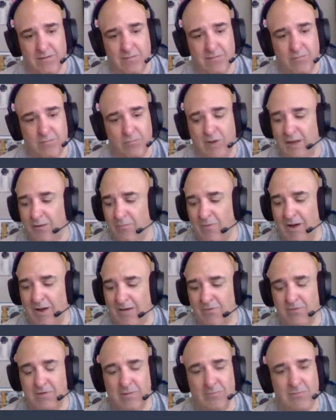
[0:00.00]
Why
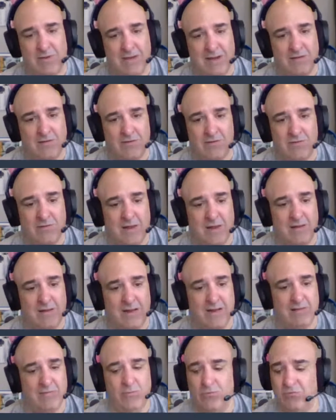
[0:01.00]
does it seem like
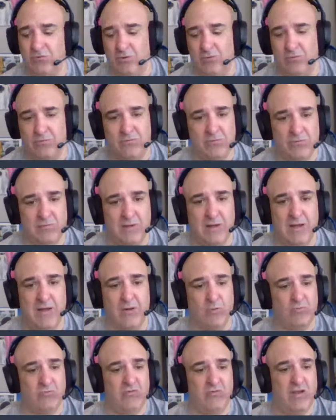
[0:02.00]
I lose those? I
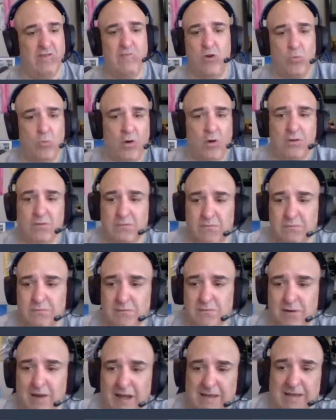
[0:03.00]
go 7-1.
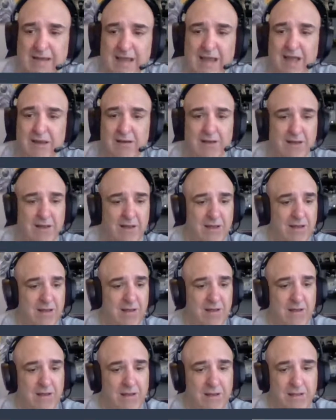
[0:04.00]
I can't.
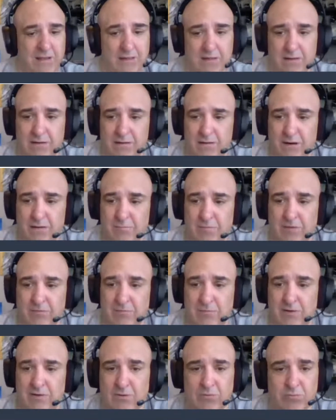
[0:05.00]
All right,
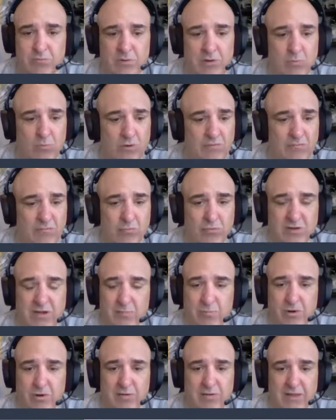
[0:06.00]
best way to go 3-1,
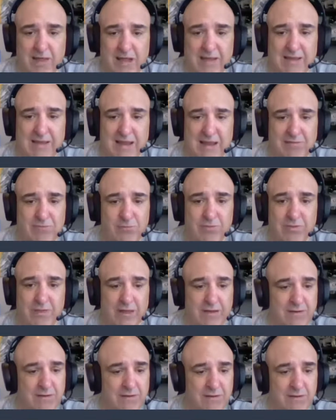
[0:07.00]
14 parlay. I can't do that.